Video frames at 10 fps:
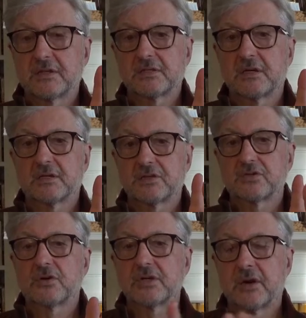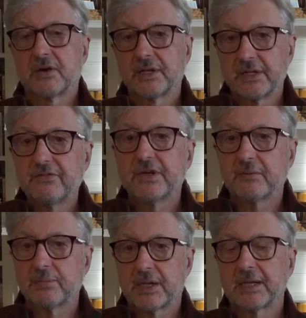this extraordinary
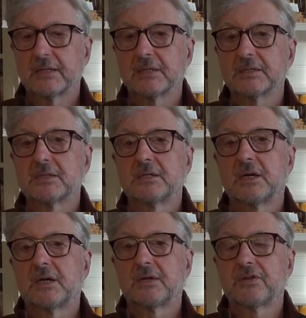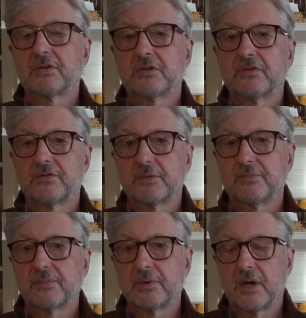living planet, third
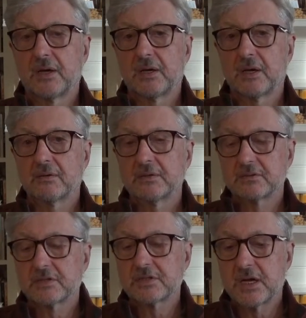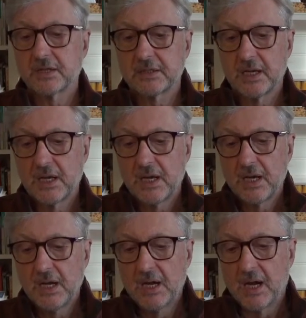from our own sun,
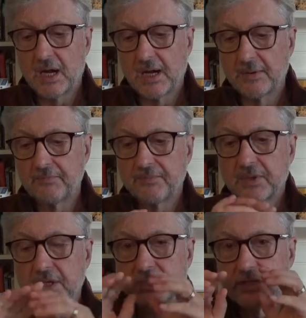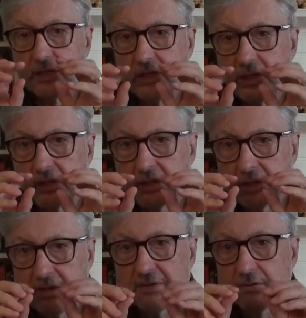that
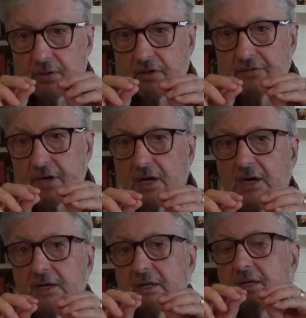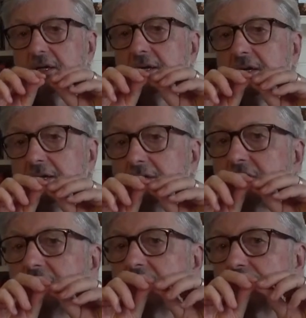the living word of God
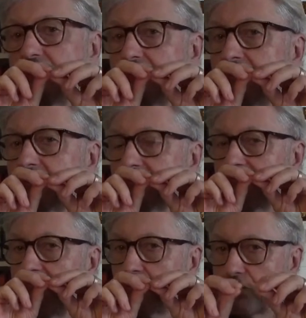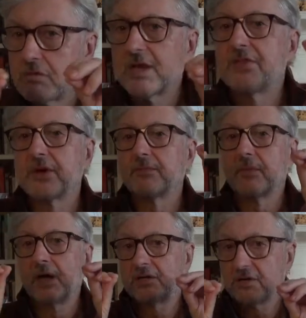is showing us a
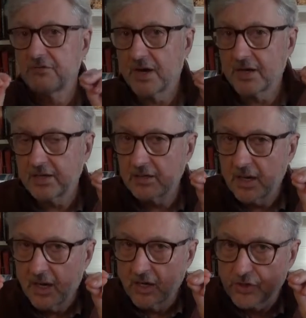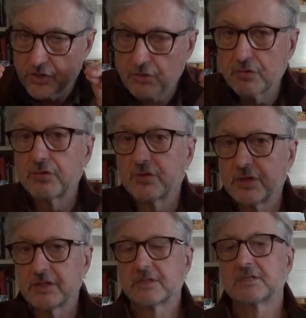rhythm, a divine
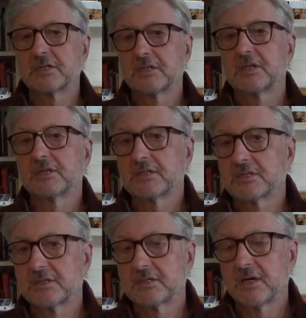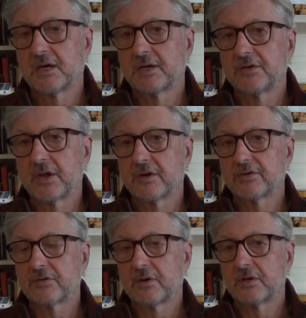truth that's there
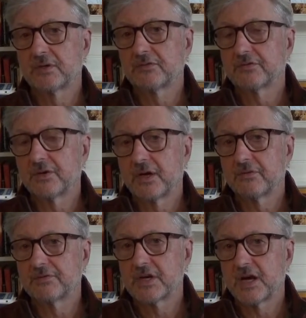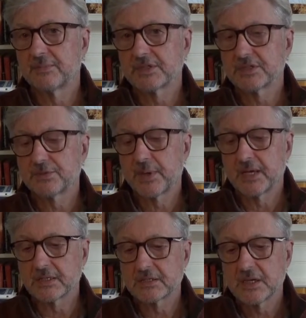through all of time and
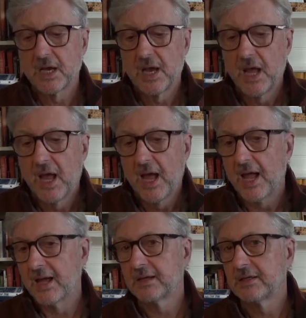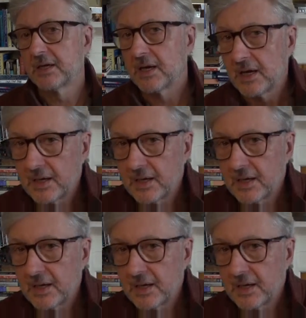space. And